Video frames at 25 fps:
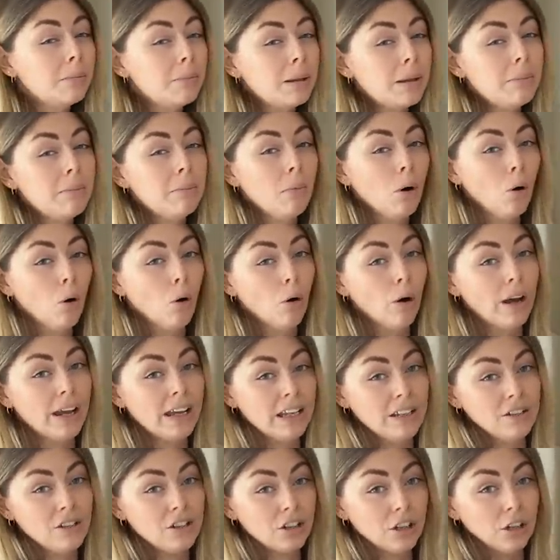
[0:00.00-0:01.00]
bit more
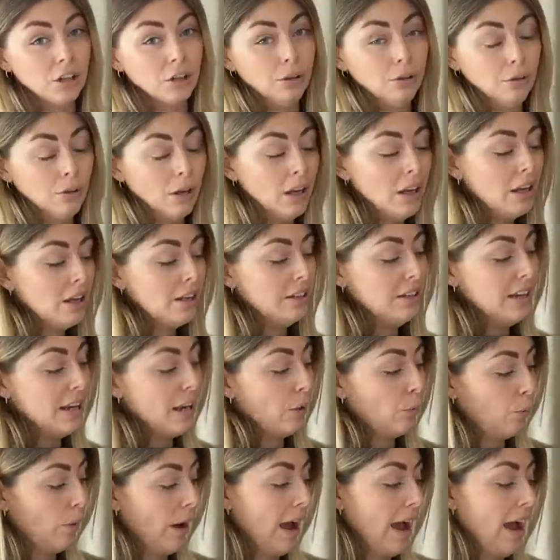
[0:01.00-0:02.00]
into
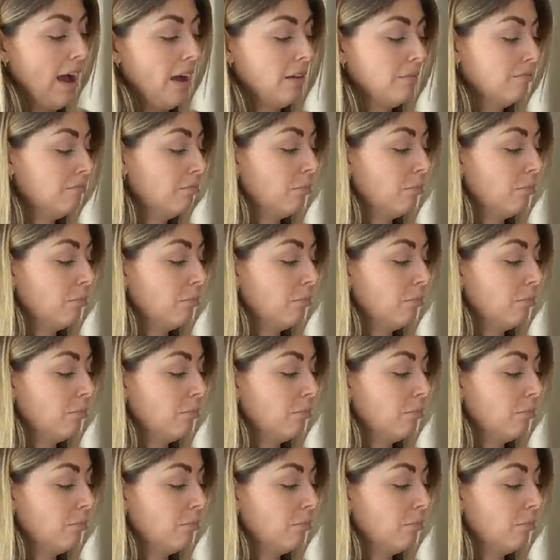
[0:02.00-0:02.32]
knitwear,